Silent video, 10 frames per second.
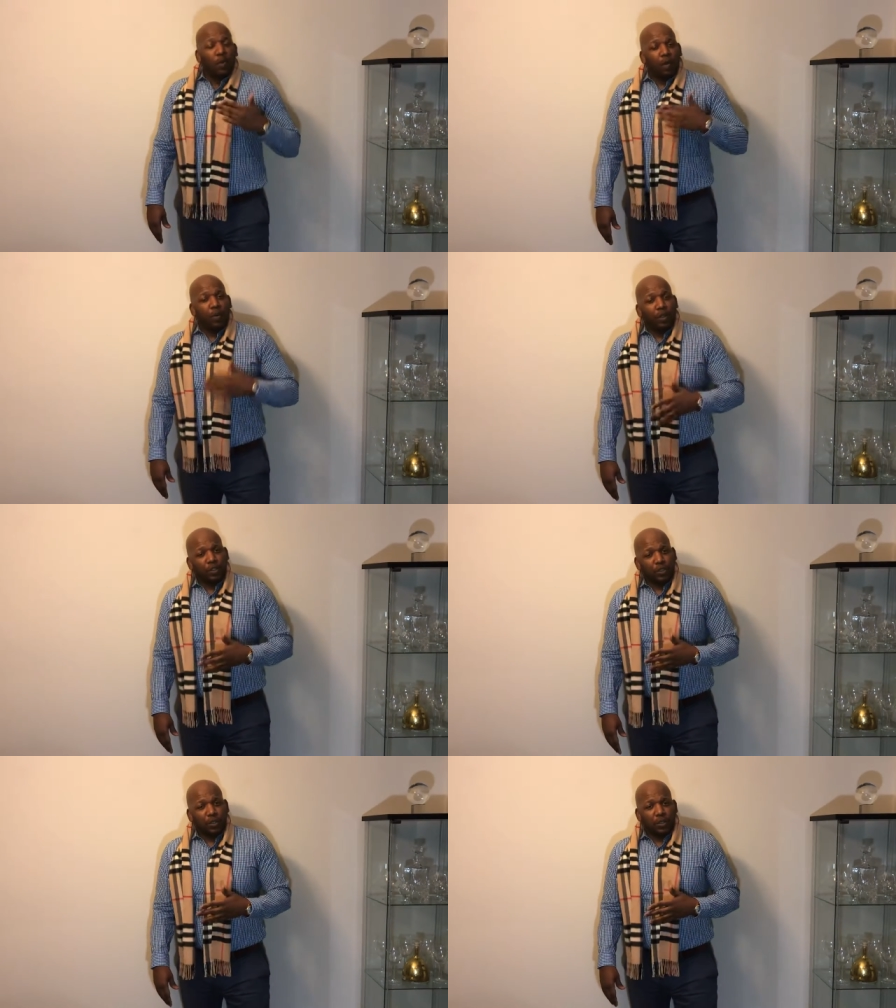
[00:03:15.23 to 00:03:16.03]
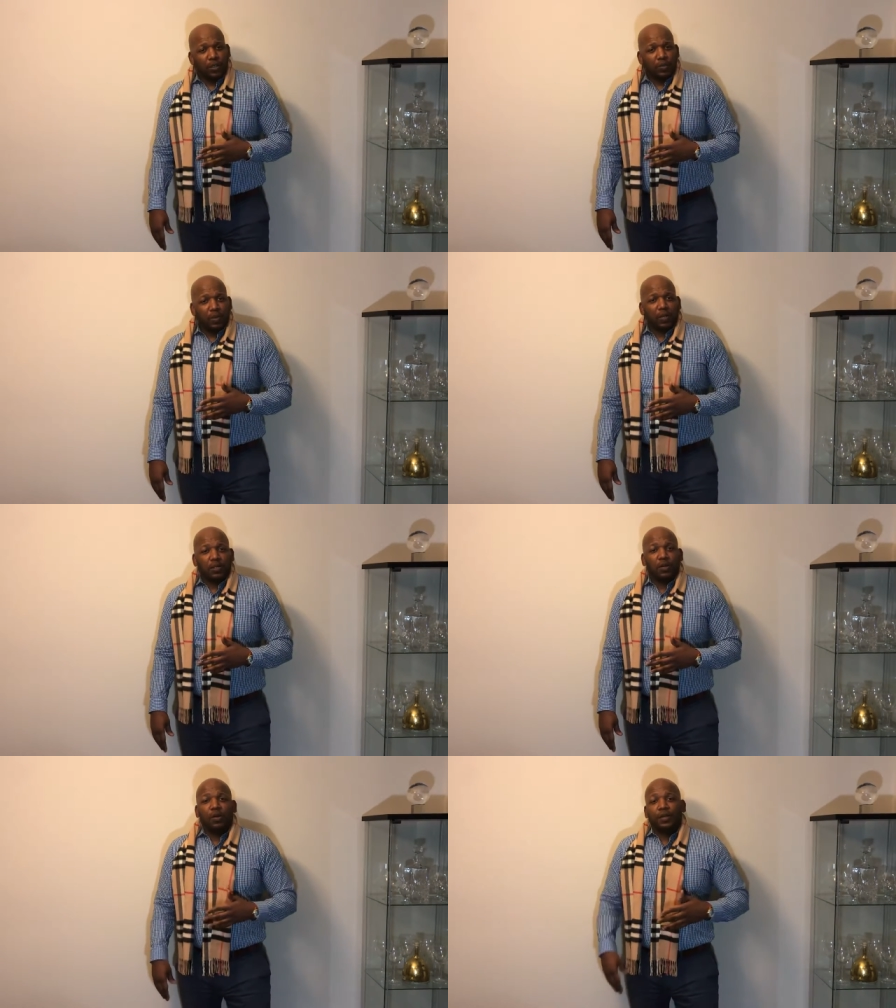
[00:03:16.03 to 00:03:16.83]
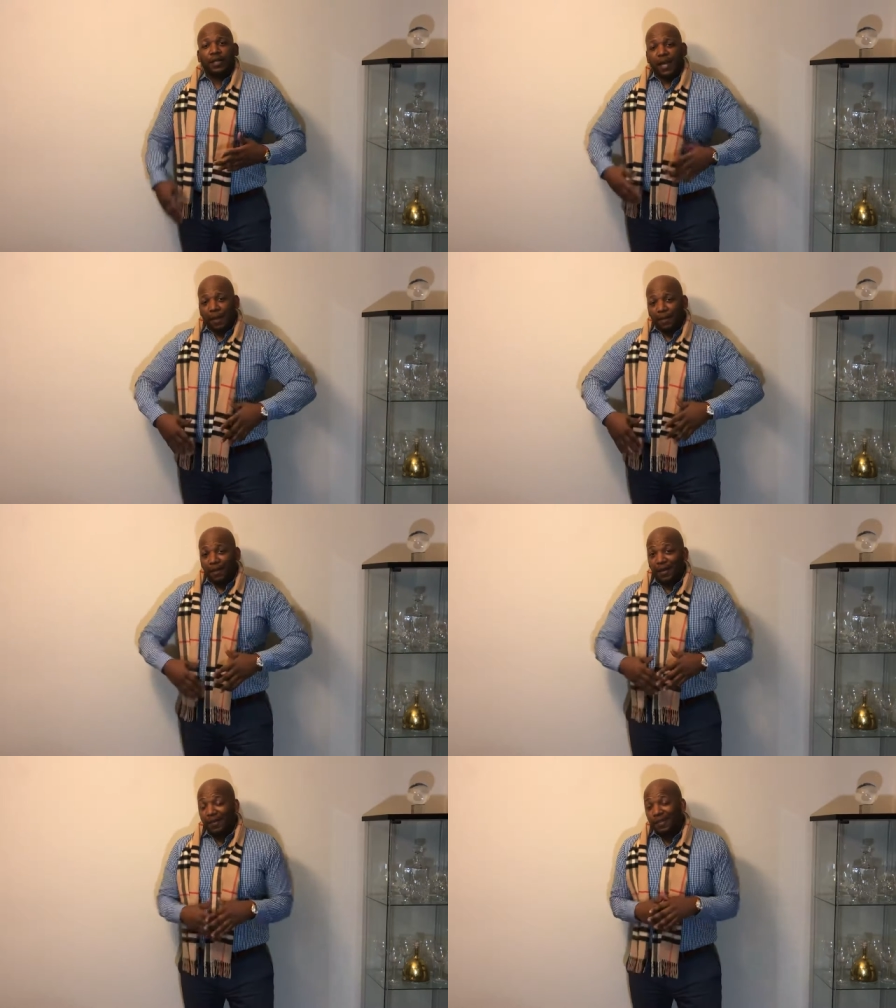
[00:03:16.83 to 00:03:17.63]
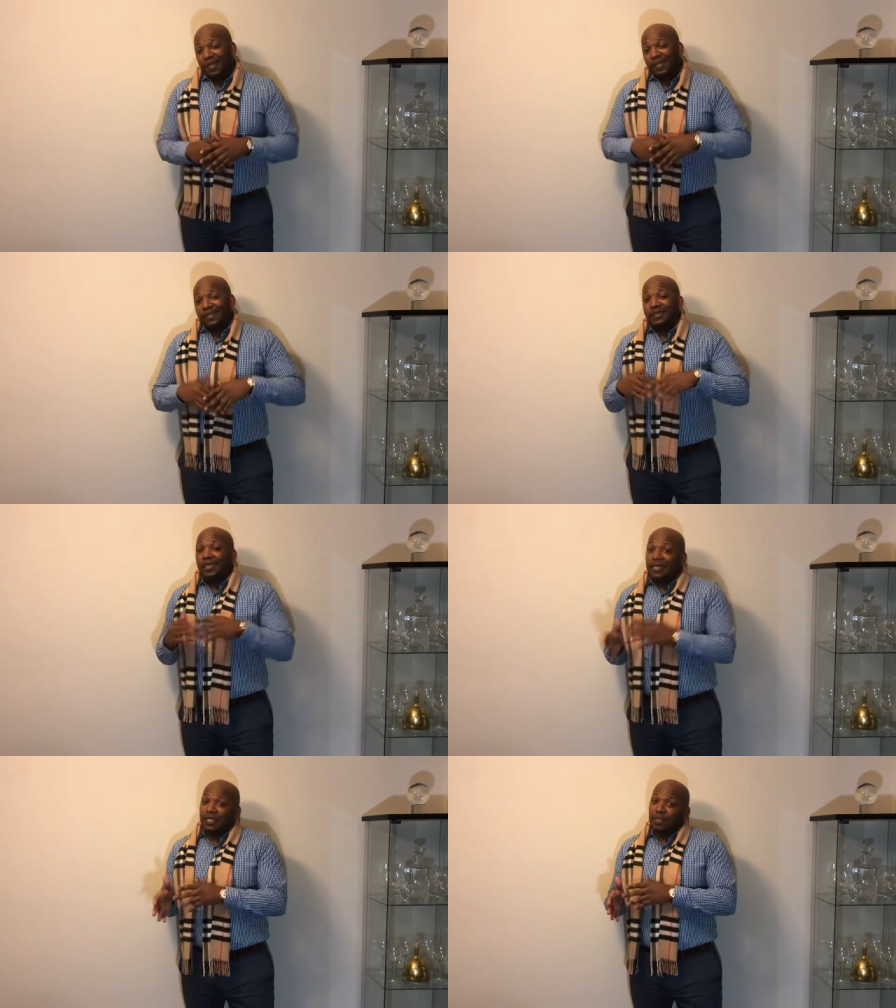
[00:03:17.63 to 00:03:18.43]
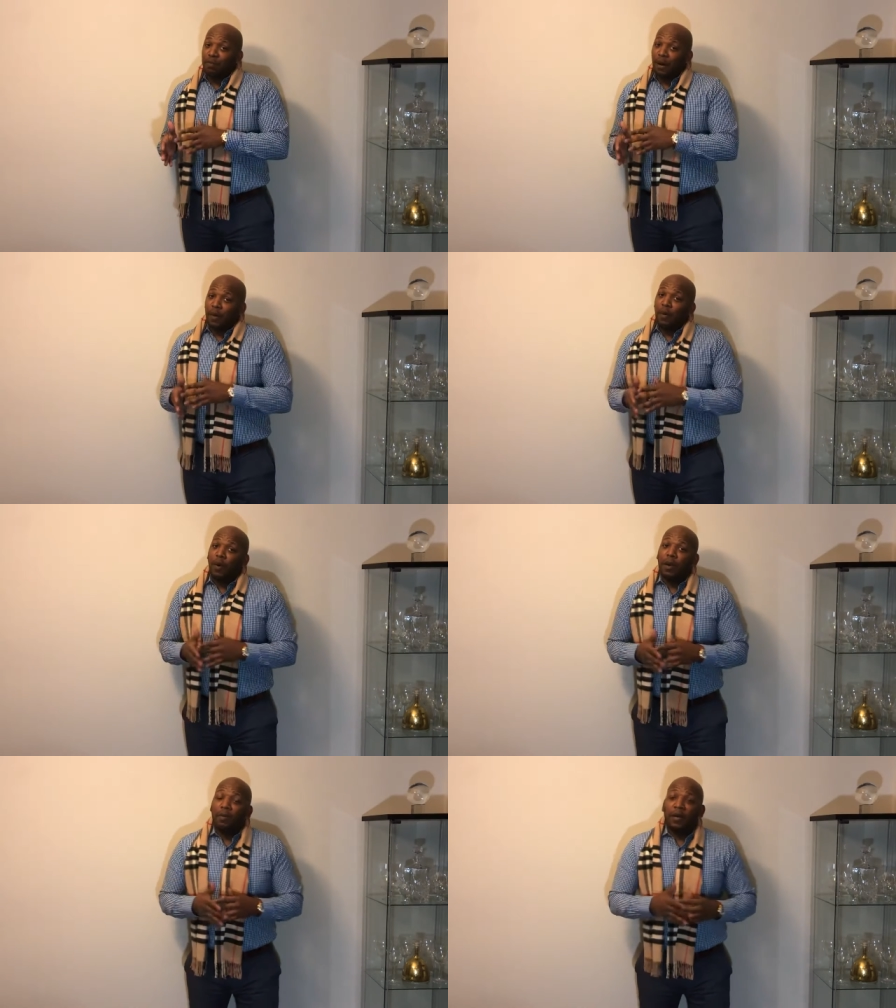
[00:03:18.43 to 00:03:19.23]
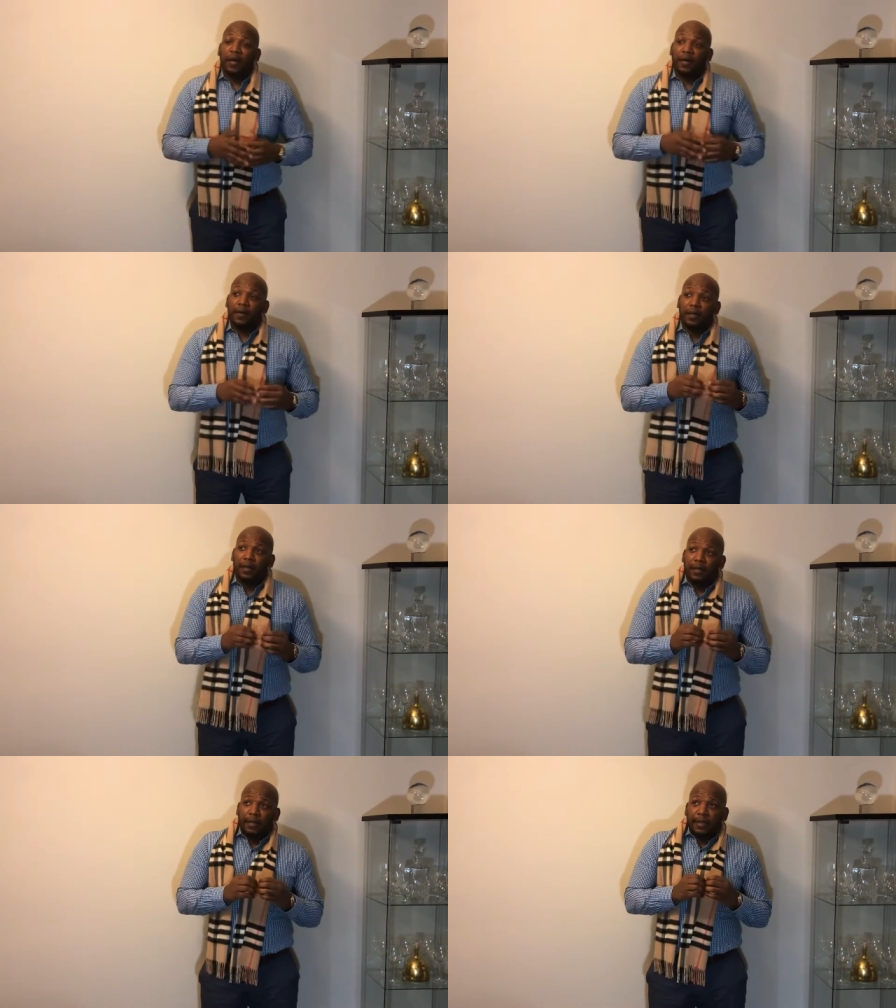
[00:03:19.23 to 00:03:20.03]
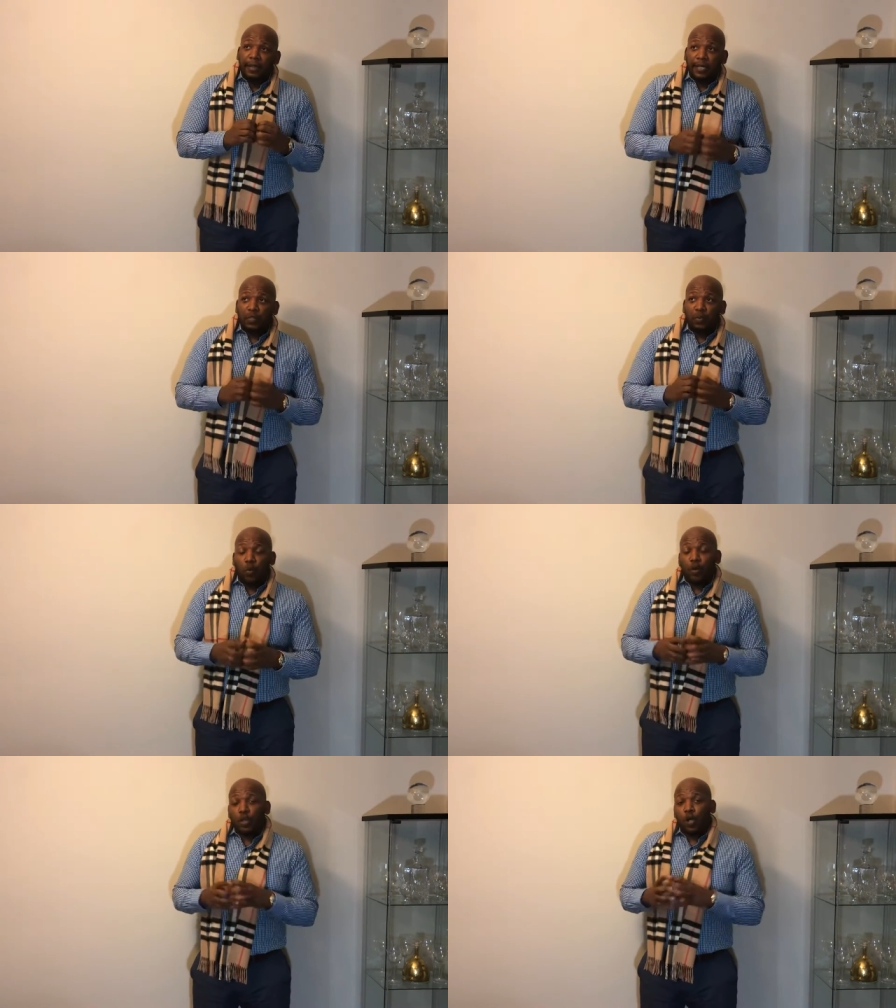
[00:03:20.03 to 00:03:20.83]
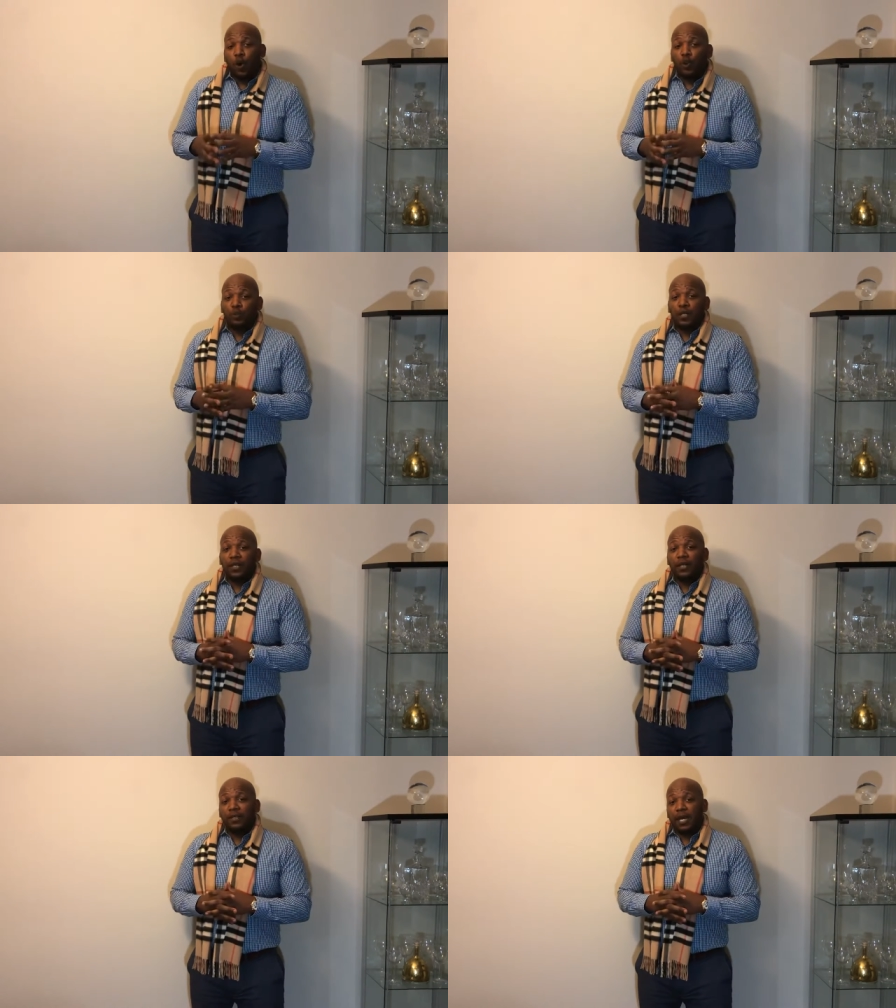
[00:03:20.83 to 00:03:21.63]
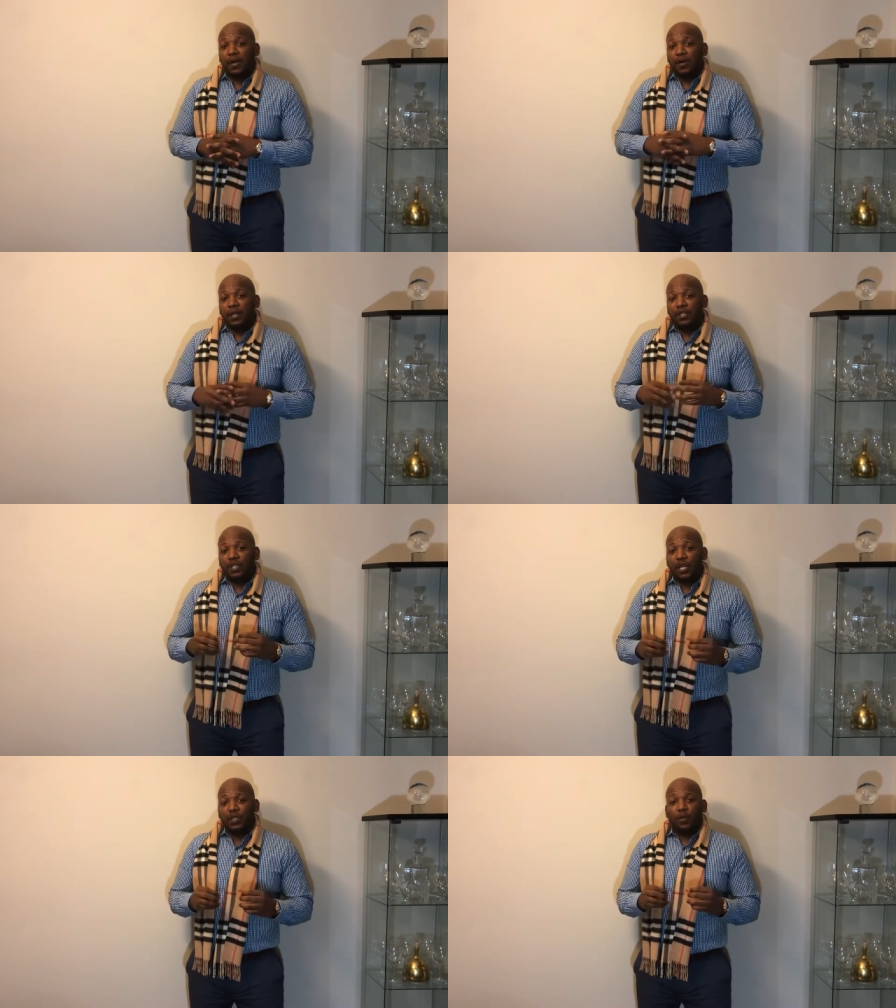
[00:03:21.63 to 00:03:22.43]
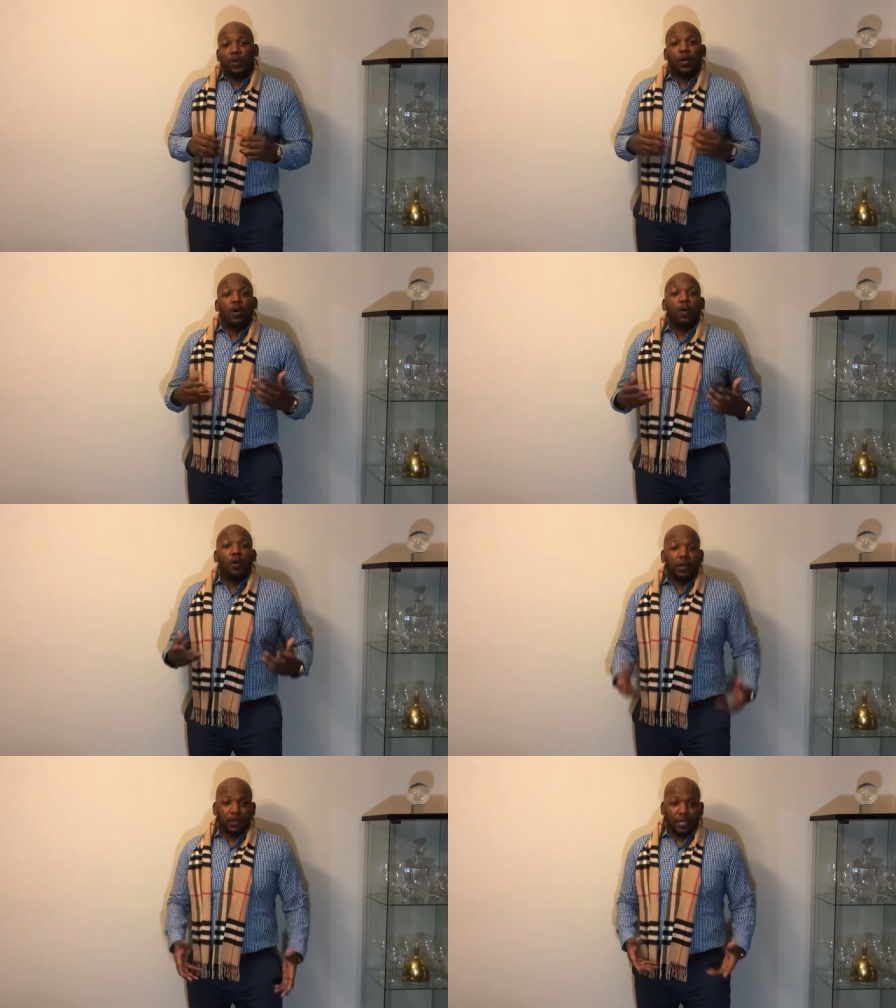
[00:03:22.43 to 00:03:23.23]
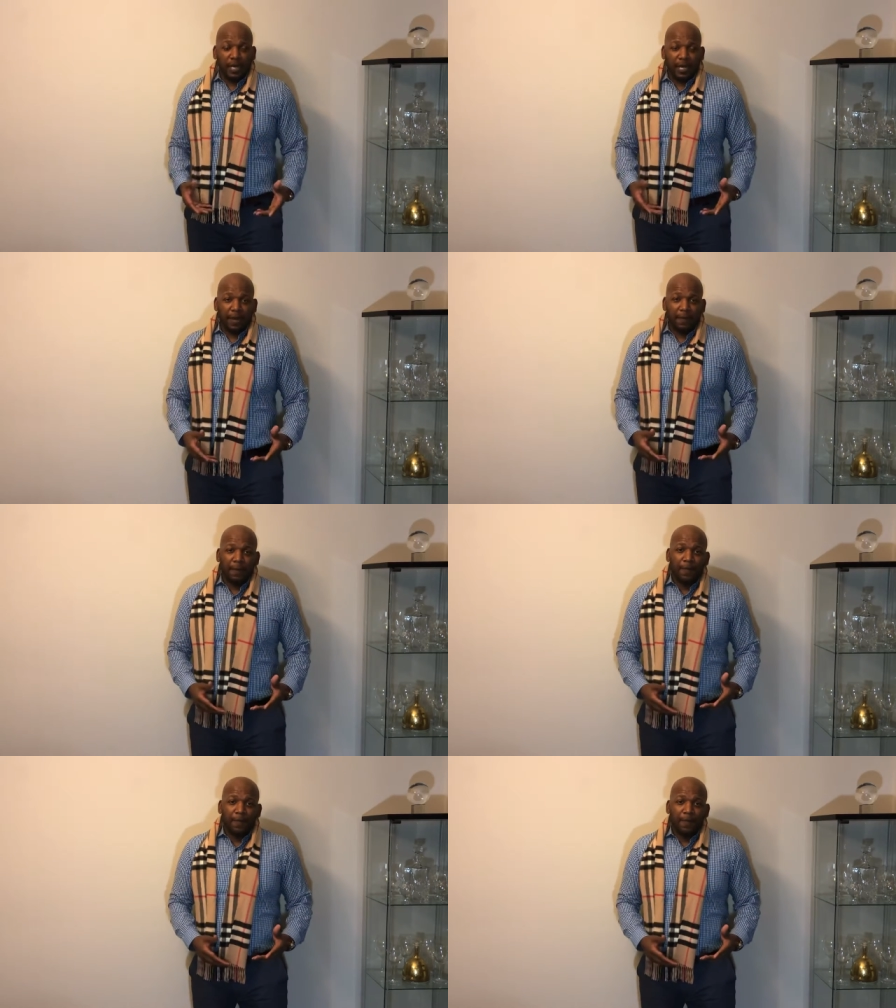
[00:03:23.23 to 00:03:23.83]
What I want to show you as well is called the camel hair. This is probably one of my least worn coats because I don't get a chance to wear it all the time.